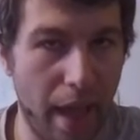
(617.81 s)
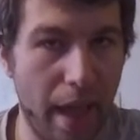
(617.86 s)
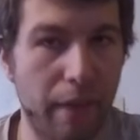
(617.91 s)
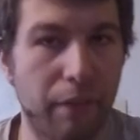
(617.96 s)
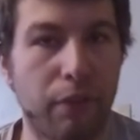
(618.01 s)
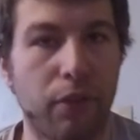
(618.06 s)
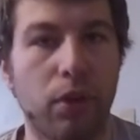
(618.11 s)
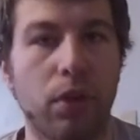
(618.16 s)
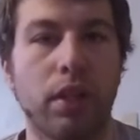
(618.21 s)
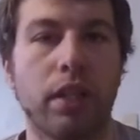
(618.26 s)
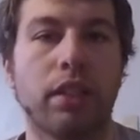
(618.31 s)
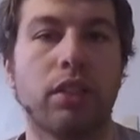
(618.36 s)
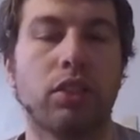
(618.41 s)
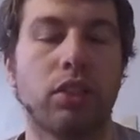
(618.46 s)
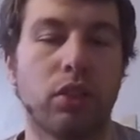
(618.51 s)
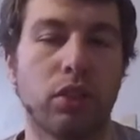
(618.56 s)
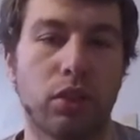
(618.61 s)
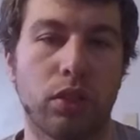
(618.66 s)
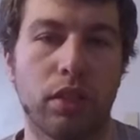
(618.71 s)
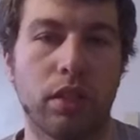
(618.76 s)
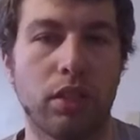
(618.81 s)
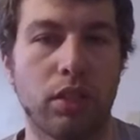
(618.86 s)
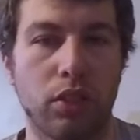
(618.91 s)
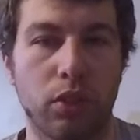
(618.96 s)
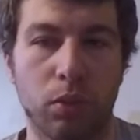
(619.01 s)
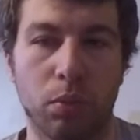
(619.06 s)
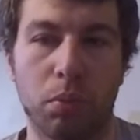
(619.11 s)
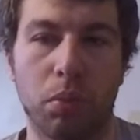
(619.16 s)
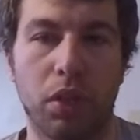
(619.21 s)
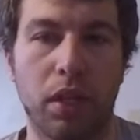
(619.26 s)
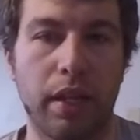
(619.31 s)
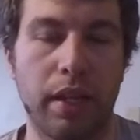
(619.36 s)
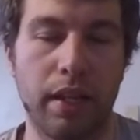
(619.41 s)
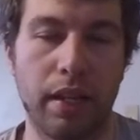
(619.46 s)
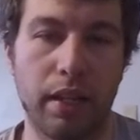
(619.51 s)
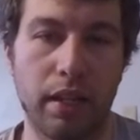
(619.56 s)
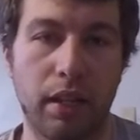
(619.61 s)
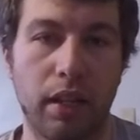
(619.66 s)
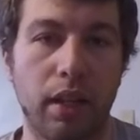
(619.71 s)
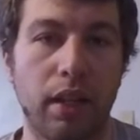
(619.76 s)
effort into your
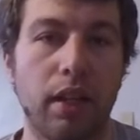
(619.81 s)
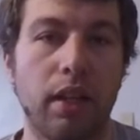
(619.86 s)
blade.